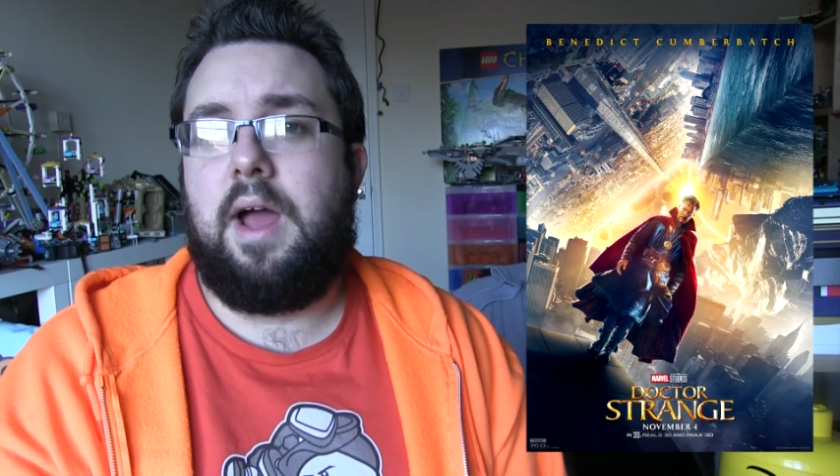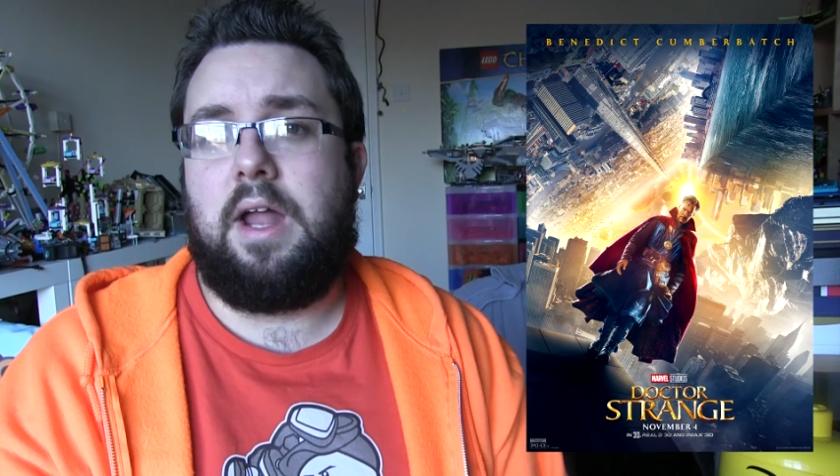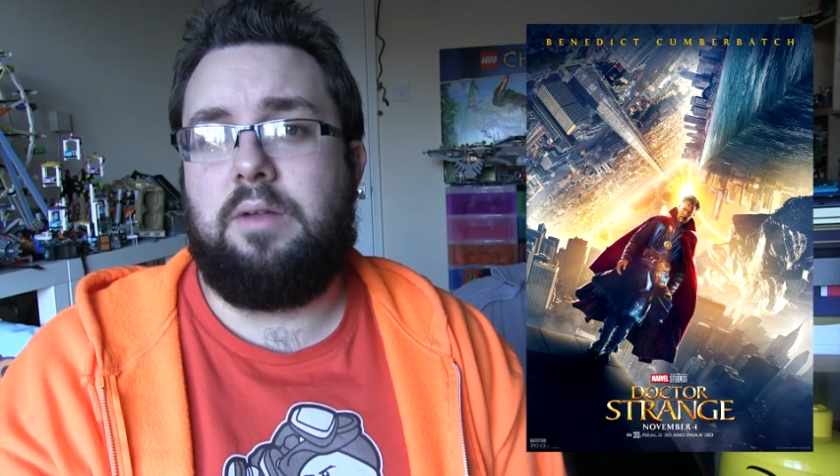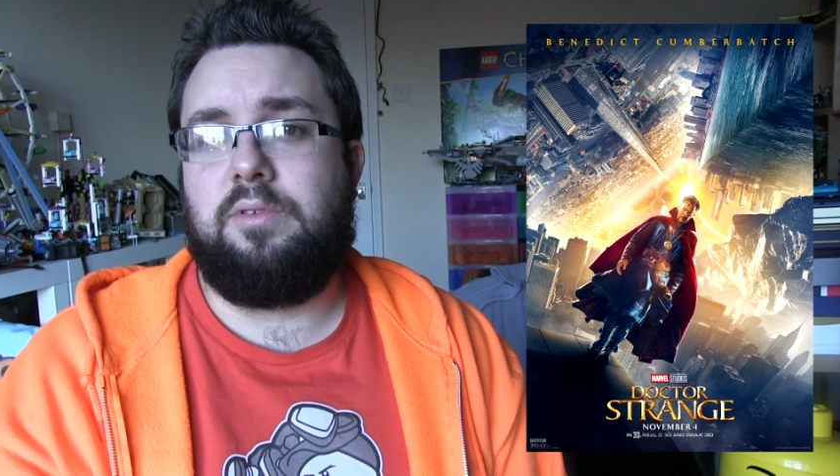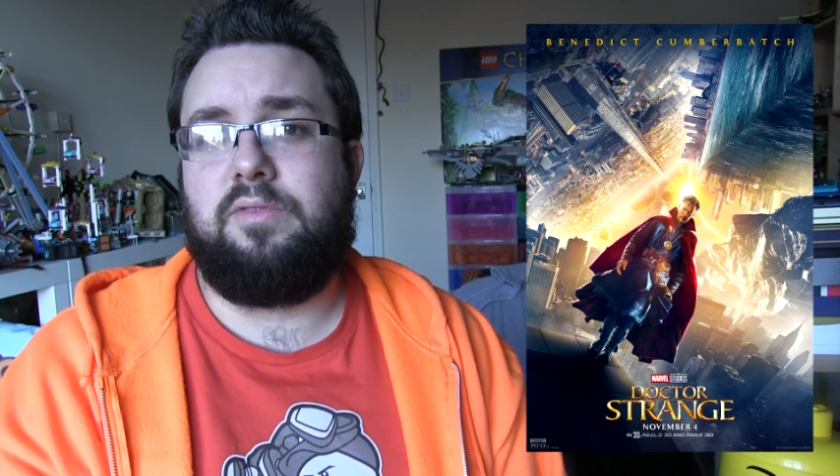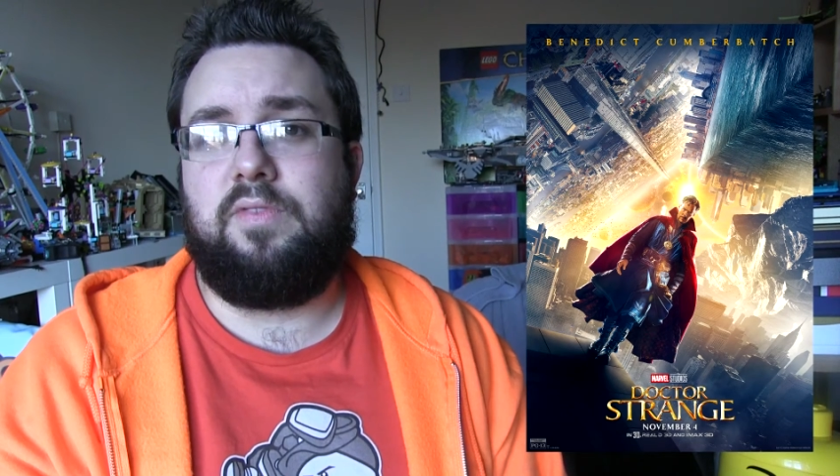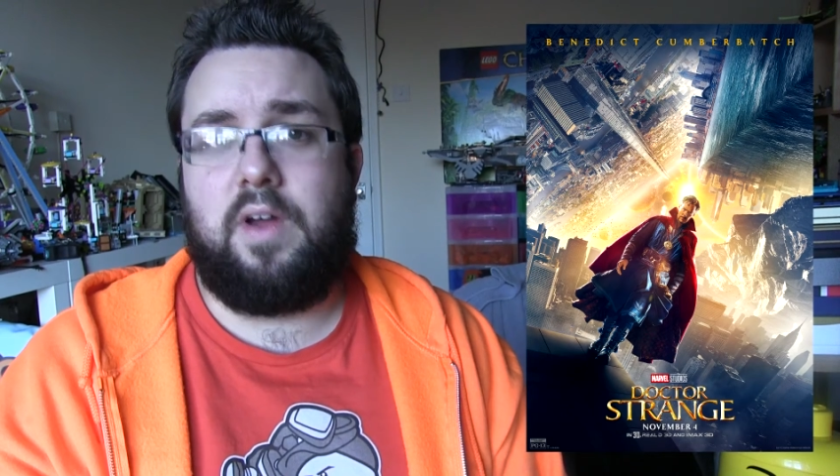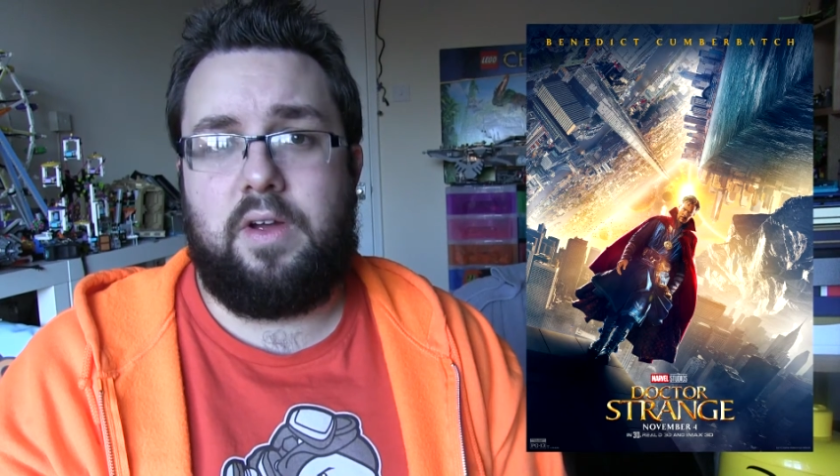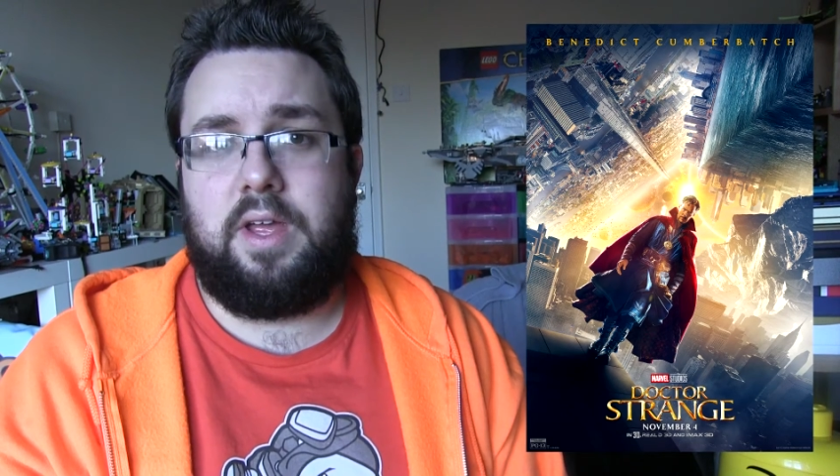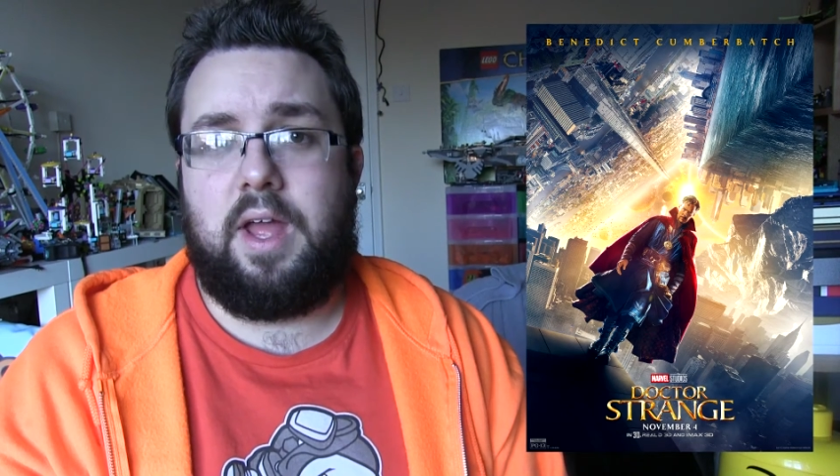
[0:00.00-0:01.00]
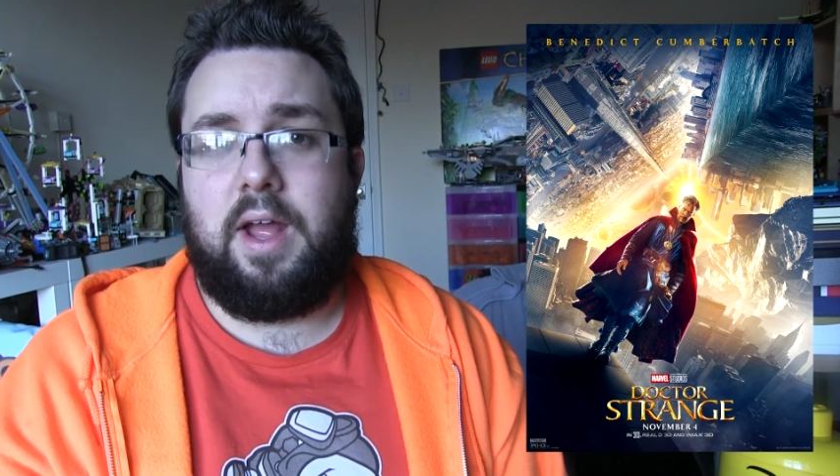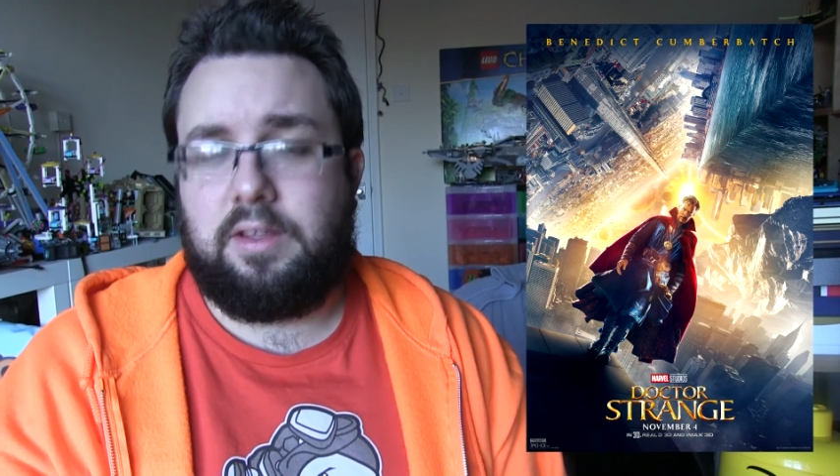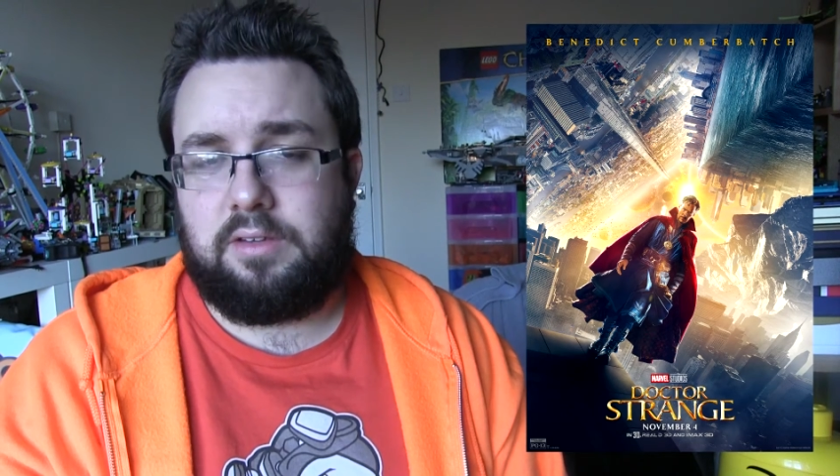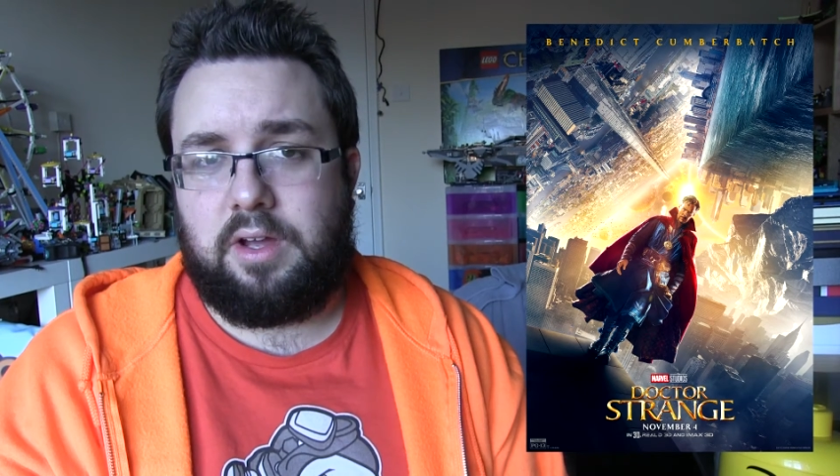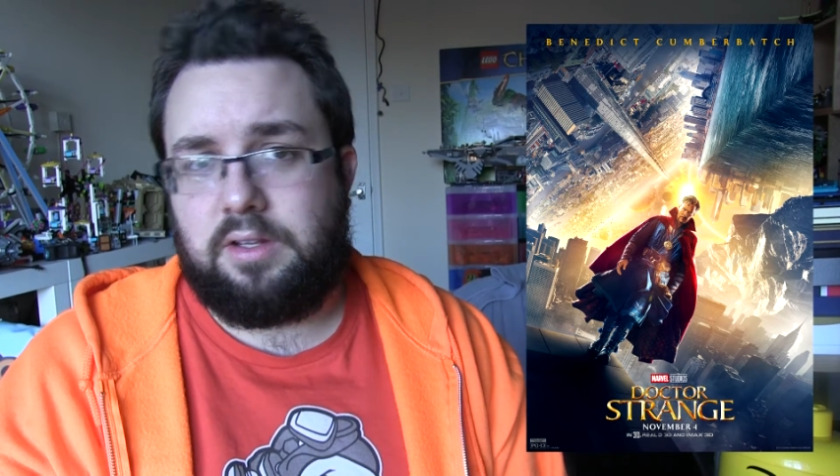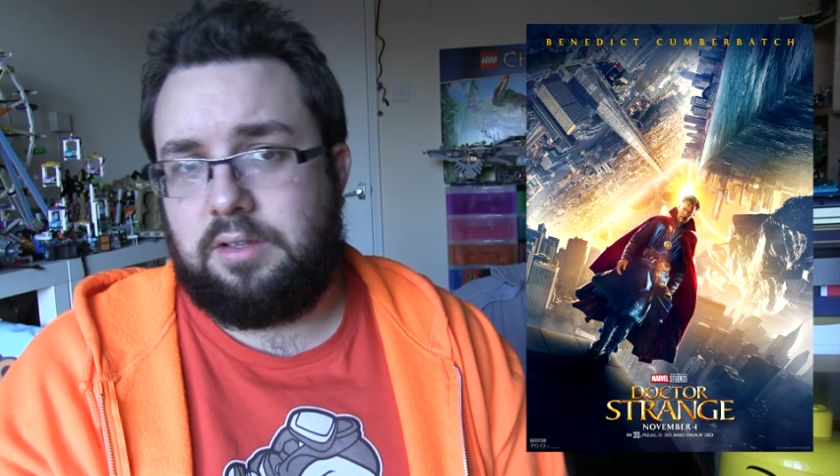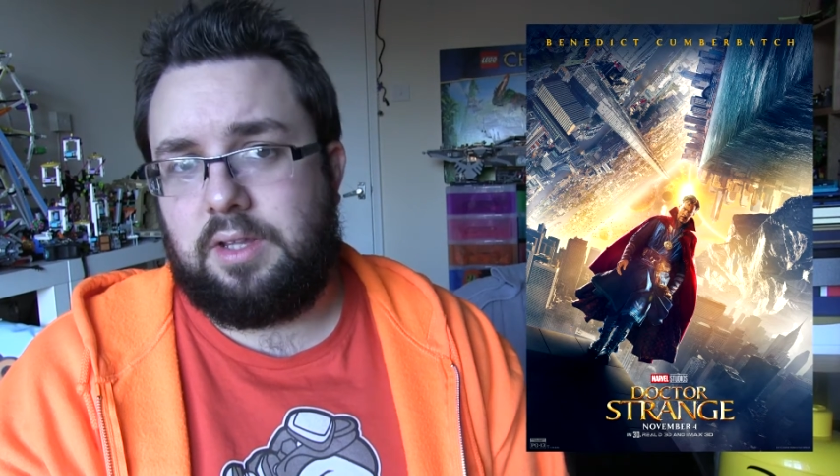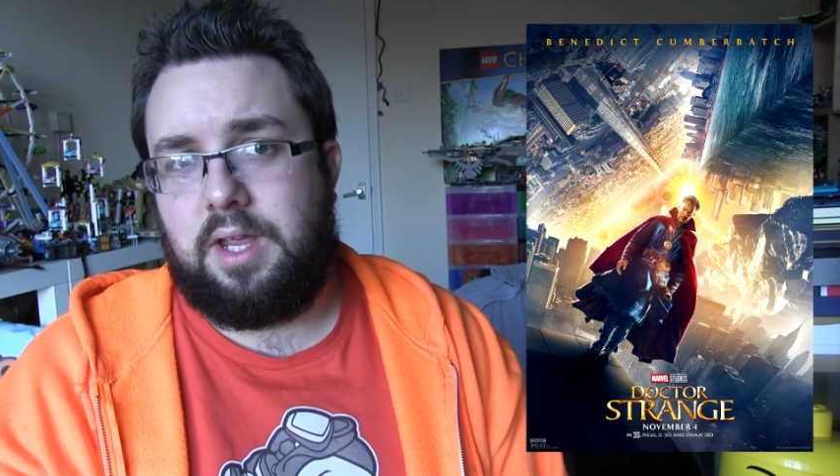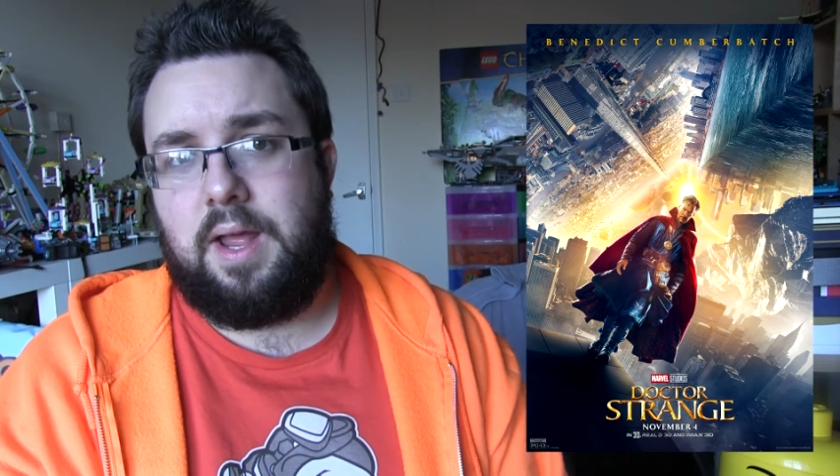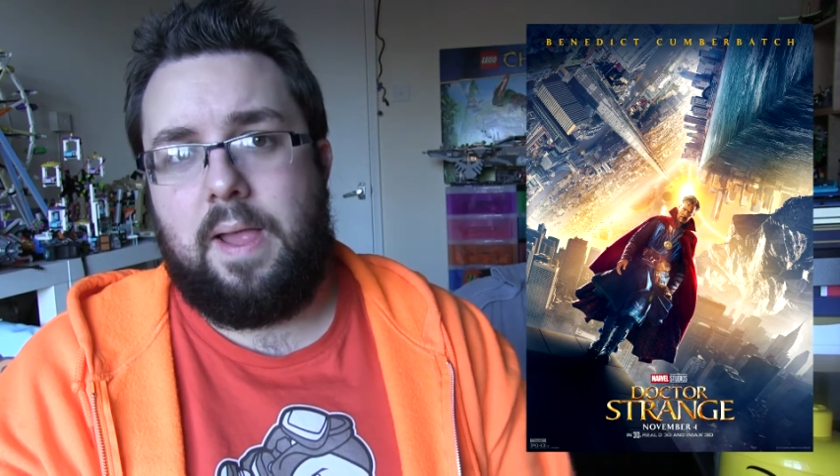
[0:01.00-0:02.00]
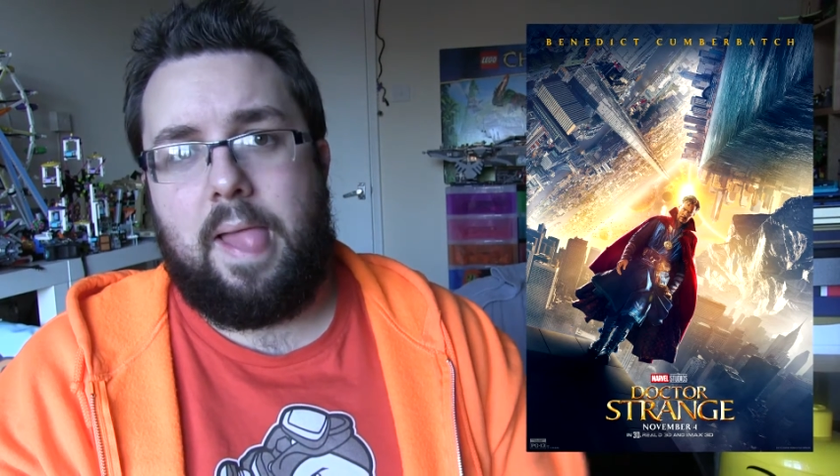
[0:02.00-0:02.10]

And I'm just very excited to see